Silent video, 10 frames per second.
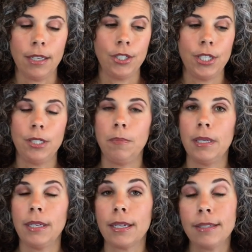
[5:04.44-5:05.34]
She has
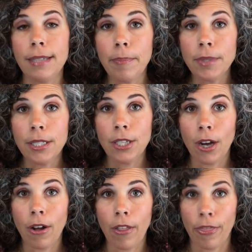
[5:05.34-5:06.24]
been accepted
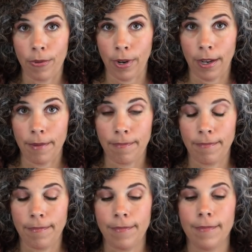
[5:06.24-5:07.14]
to all three
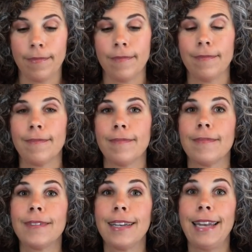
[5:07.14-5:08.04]

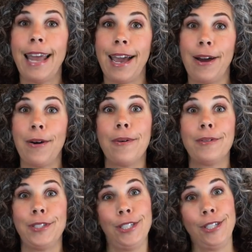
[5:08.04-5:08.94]
now
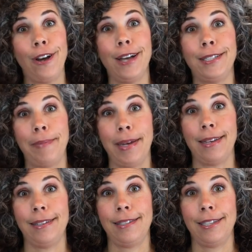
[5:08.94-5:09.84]
she's got to make
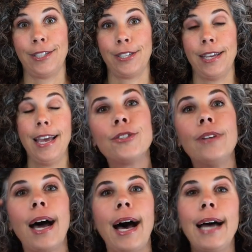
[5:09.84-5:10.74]
a decision.
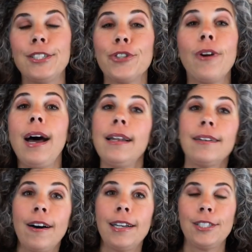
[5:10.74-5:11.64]
I tried
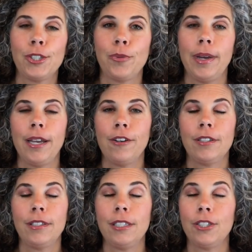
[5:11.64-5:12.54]
not to sway her
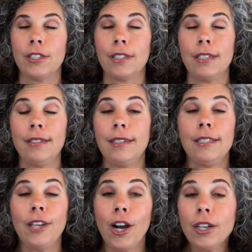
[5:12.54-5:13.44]
decision because it
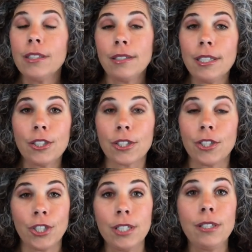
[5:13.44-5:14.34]
is her decision.
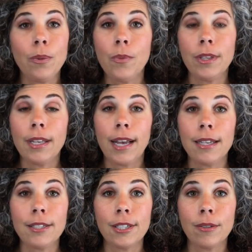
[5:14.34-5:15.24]
She's the one that
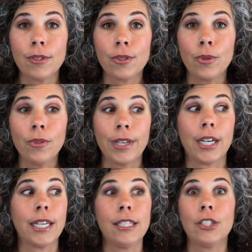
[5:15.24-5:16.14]
has to go to school
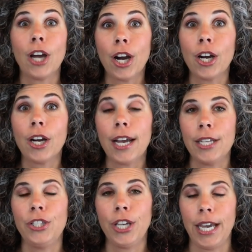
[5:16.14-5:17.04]
there, it is her
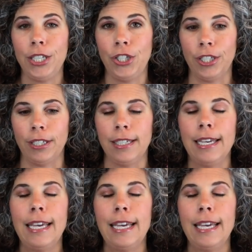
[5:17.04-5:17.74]
education.